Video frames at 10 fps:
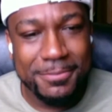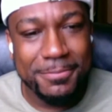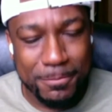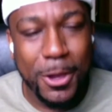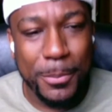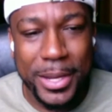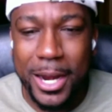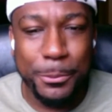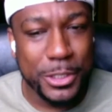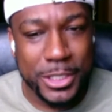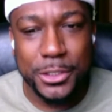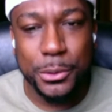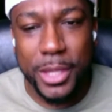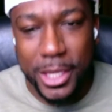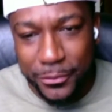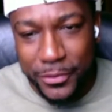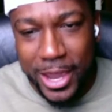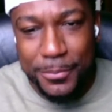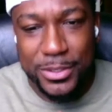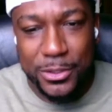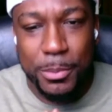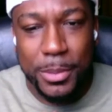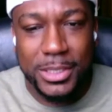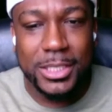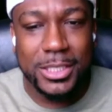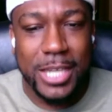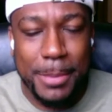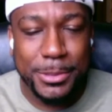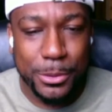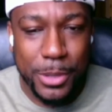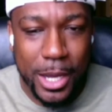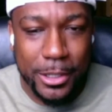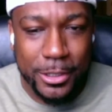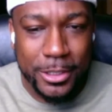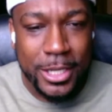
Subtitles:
Oh man, I appreciate you. Thank you for having me so much. It's an absolute honor.